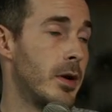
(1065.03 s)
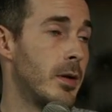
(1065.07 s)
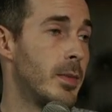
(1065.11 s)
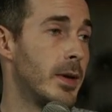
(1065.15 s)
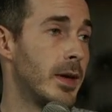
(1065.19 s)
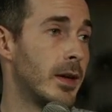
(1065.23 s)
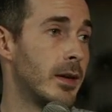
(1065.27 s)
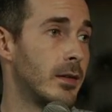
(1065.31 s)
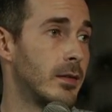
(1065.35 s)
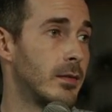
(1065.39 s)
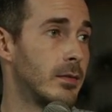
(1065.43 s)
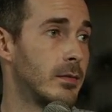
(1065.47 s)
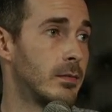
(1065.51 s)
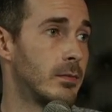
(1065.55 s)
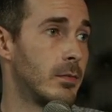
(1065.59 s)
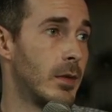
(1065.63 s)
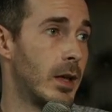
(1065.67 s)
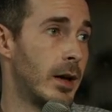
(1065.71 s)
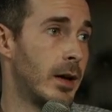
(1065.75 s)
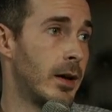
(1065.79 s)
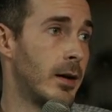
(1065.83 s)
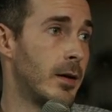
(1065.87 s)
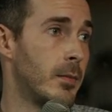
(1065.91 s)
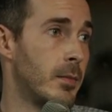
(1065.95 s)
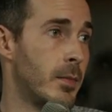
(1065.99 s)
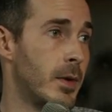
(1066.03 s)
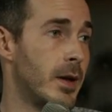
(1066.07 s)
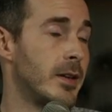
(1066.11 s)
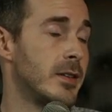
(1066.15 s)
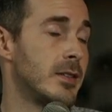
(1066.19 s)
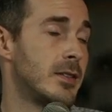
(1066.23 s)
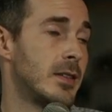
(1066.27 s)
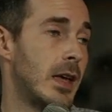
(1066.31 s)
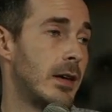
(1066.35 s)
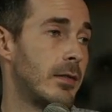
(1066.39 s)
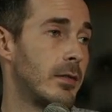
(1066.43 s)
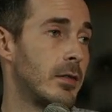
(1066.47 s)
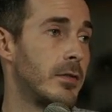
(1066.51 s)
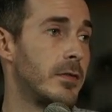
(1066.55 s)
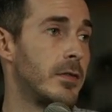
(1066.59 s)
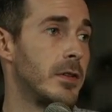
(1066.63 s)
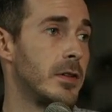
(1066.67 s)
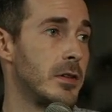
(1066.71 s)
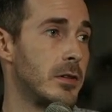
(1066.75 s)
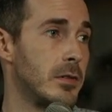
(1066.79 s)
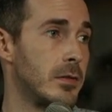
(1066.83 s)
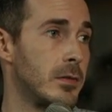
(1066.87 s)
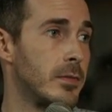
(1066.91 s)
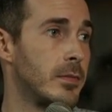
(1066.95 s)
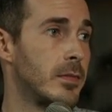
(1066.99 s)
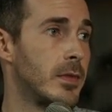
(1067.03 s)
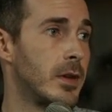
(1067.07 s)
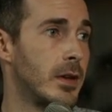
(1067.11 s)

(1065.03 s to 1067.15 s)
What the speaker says: big money saver for you,